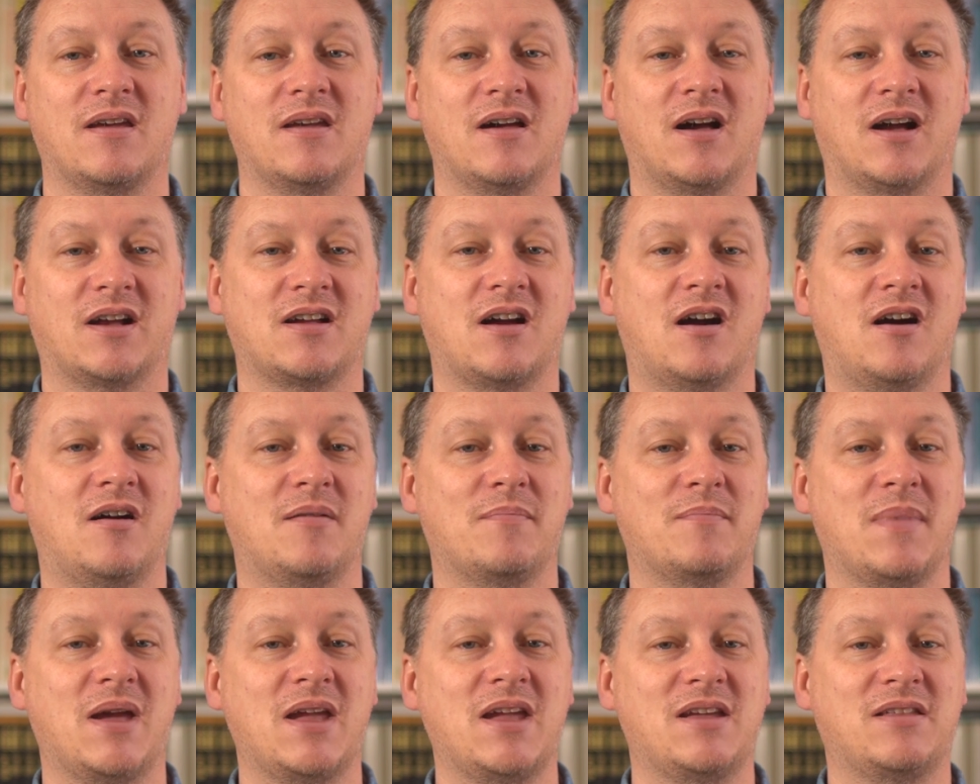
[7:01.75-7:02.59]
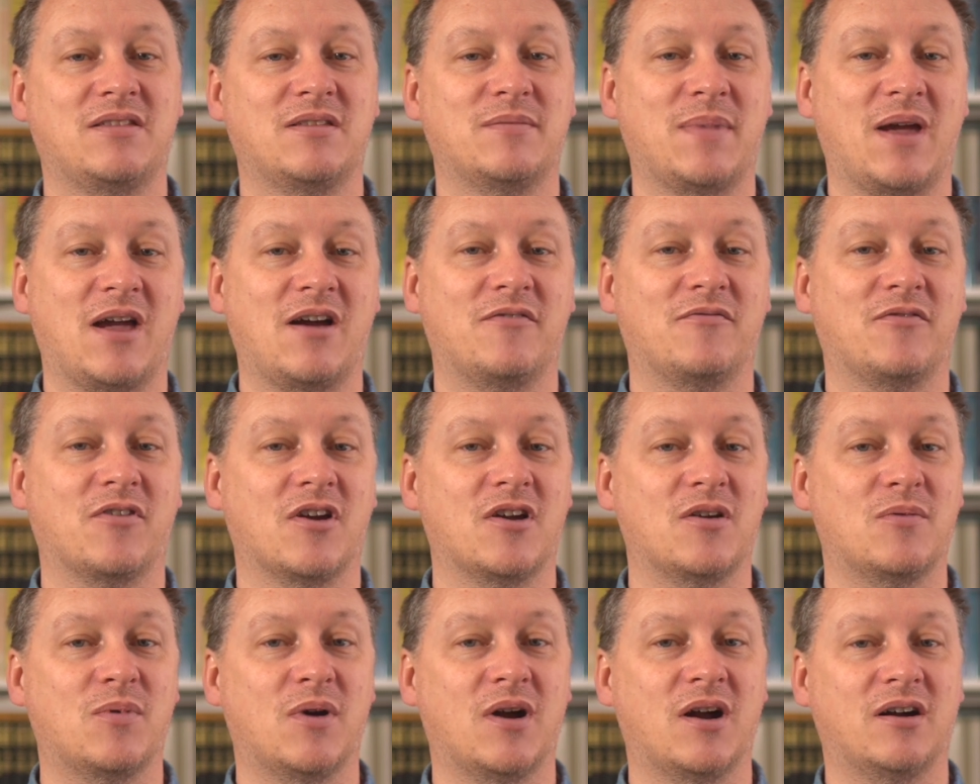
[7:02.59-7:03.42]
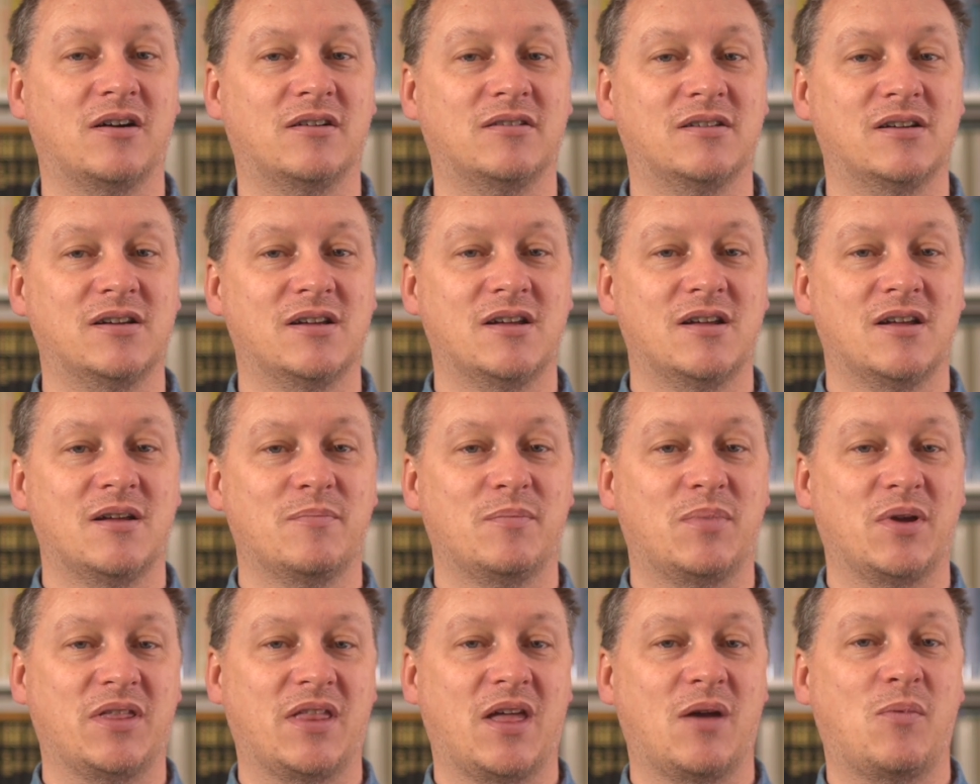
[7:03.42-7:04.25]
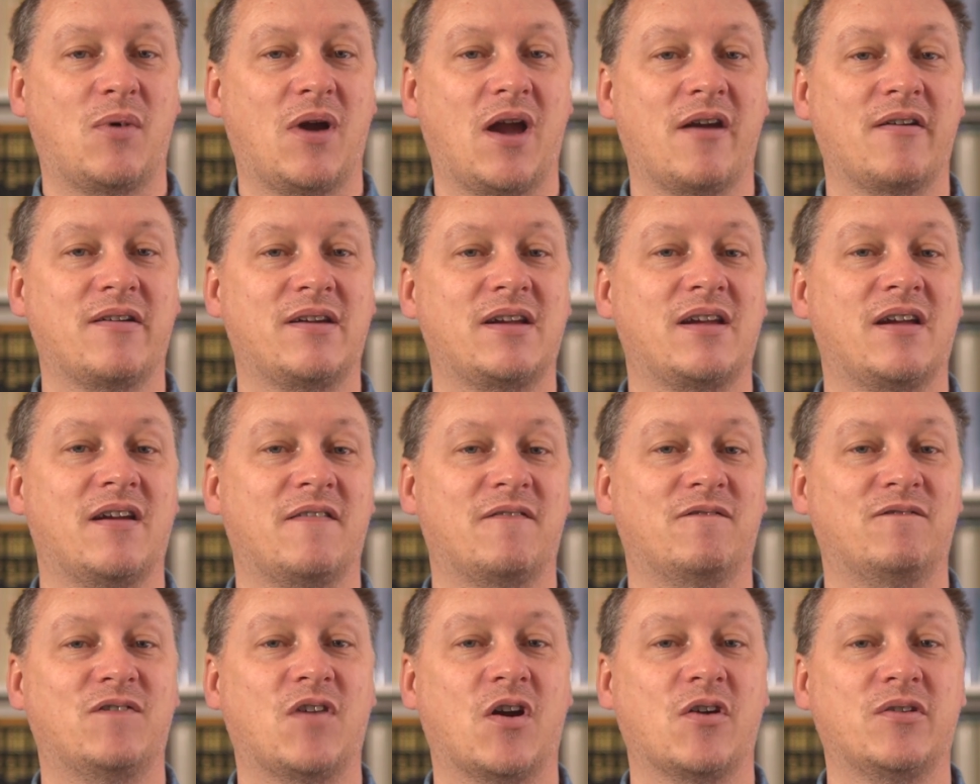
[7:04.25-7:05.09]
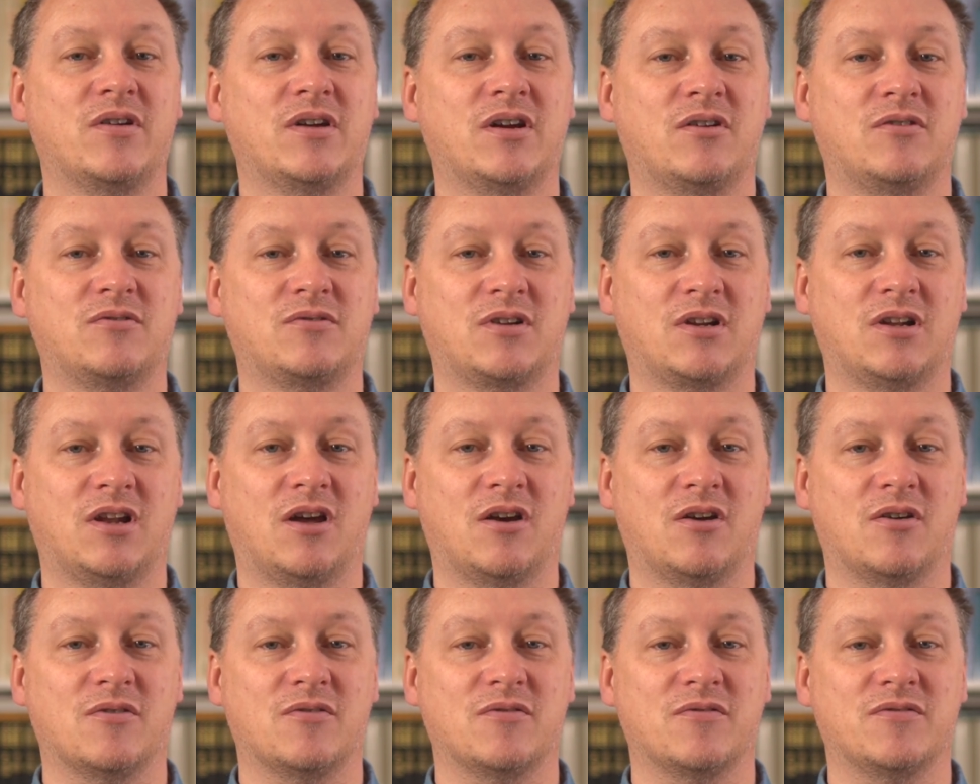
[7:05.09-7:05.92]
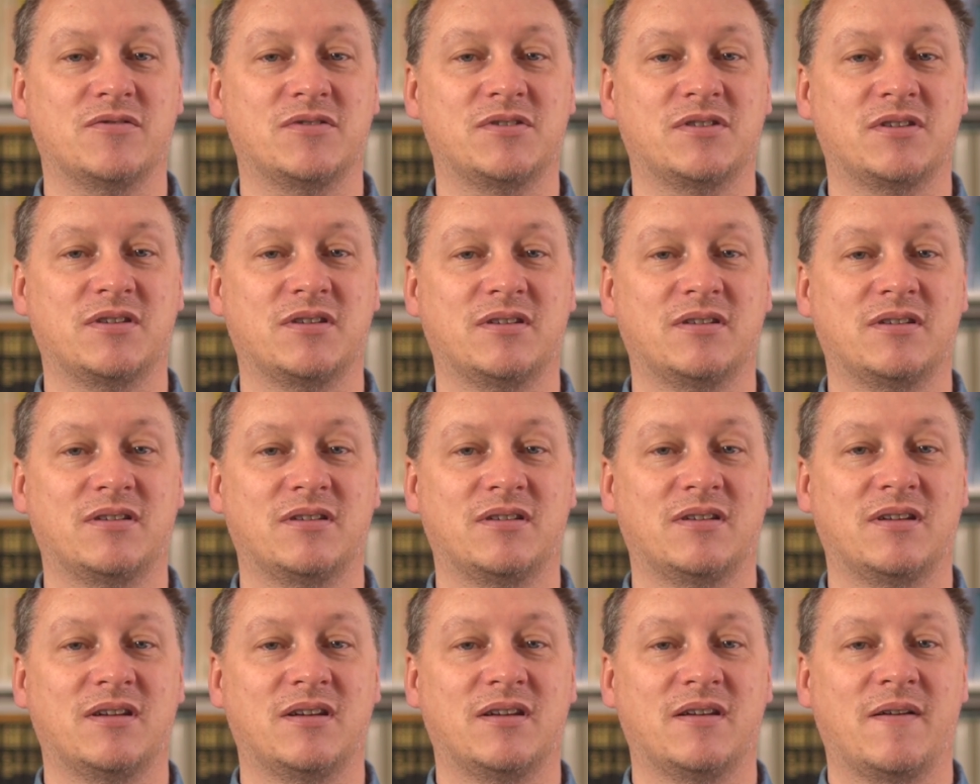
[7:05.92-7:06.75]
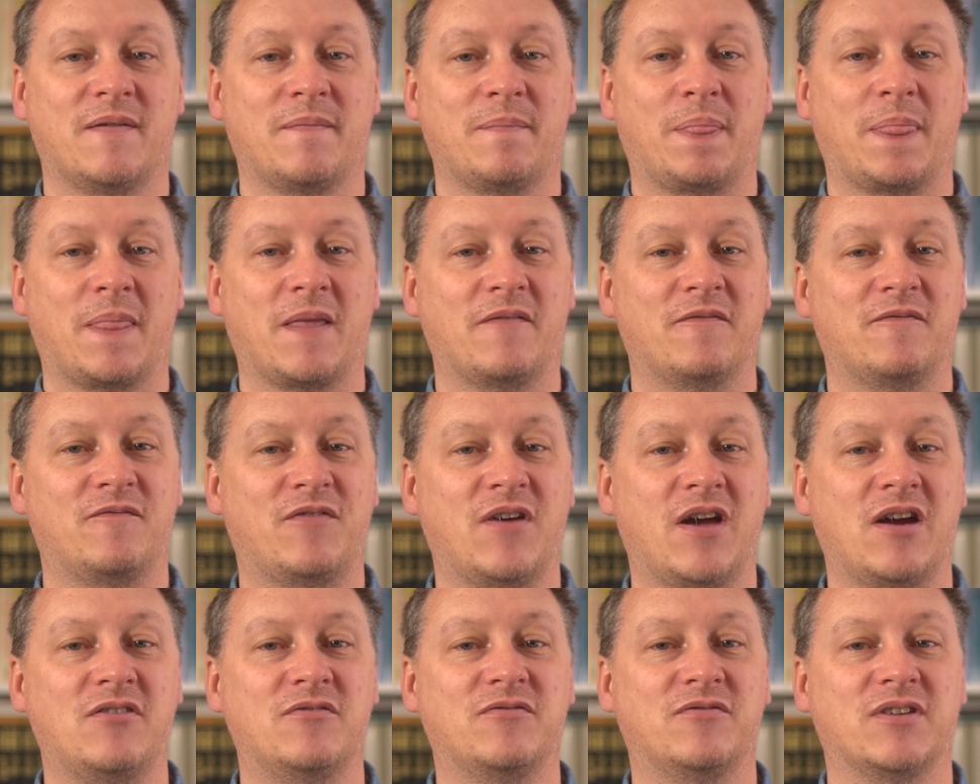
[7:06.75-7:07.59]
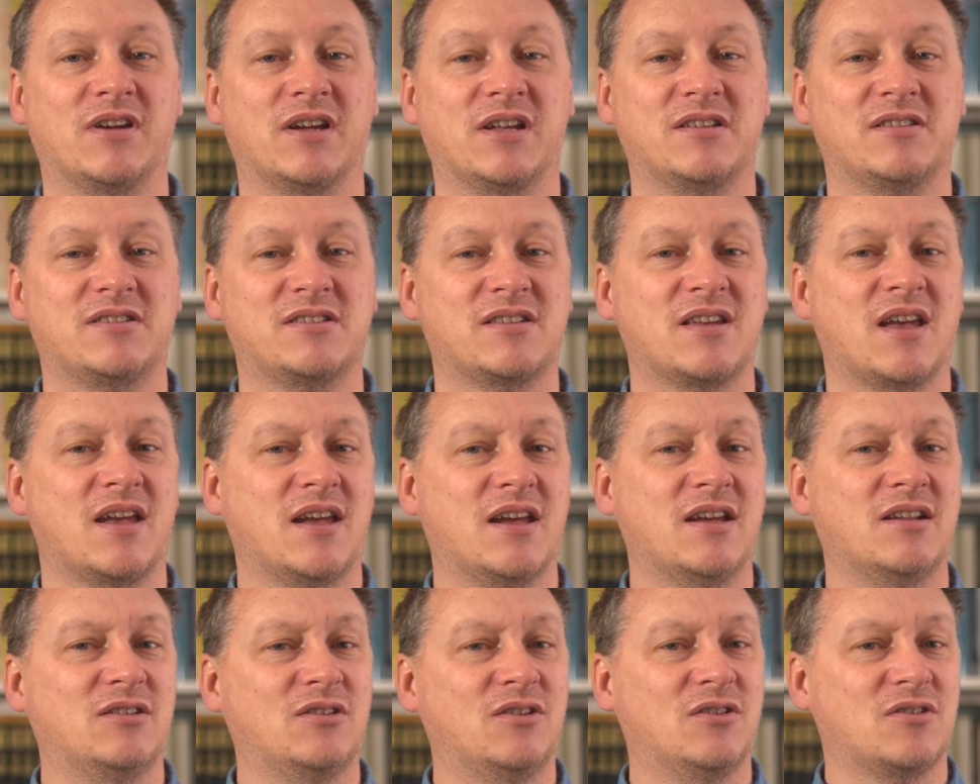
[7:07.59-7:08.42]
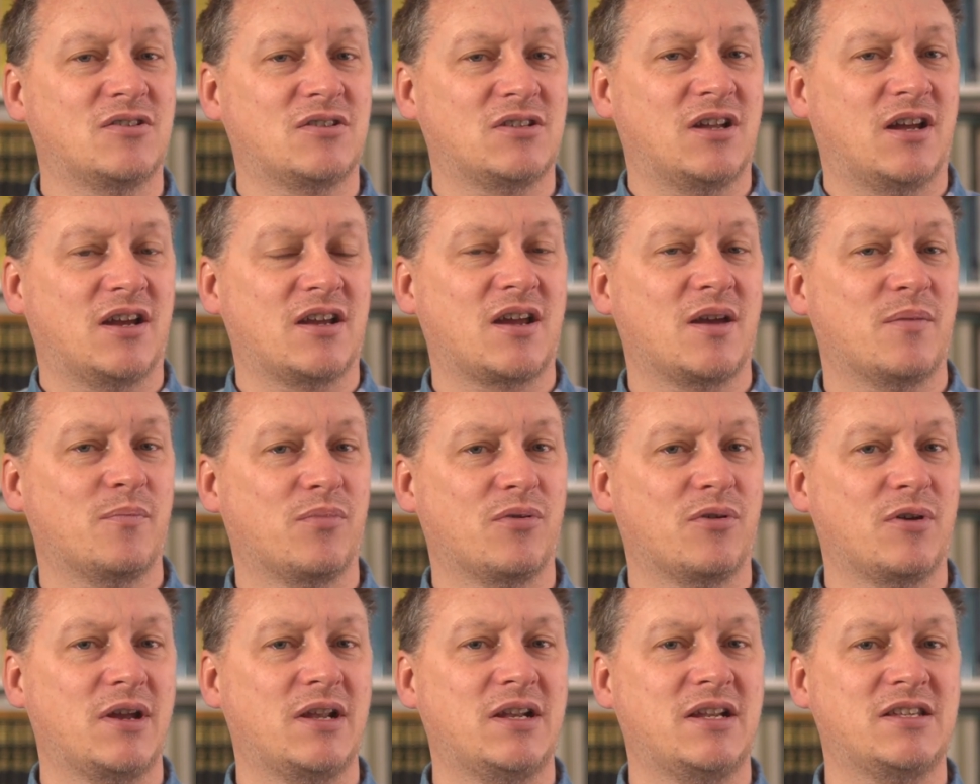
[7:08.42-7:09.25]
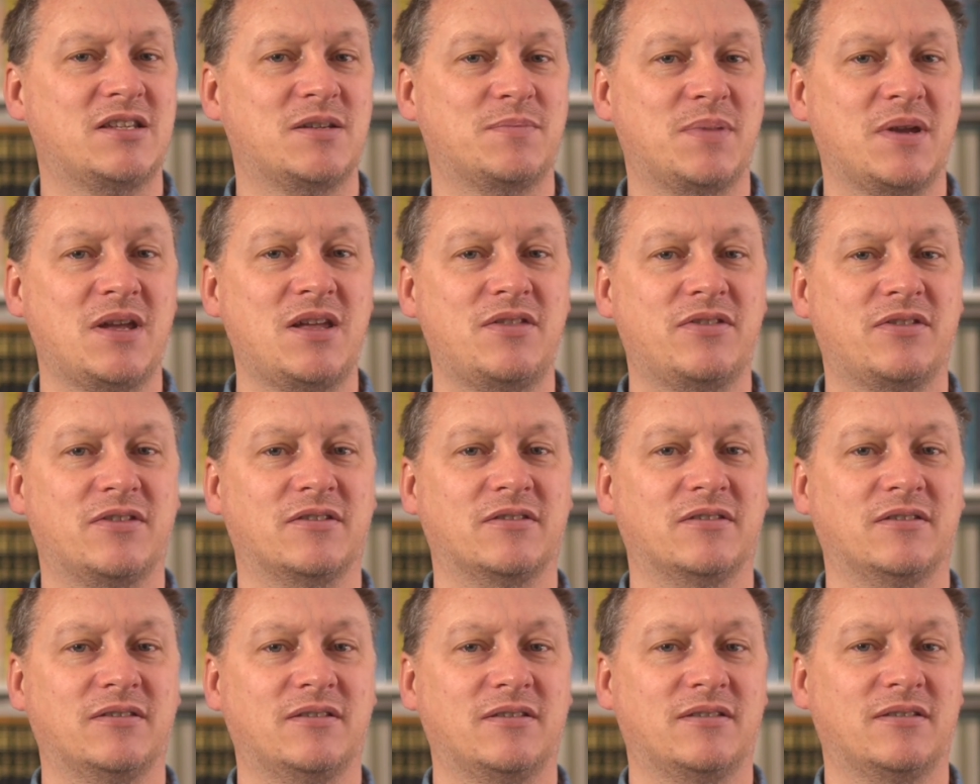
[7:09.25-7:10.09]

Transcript: I can't make them out very well, but they're wearing very old clothes. Velvets. It looks like pre-Elizabethan.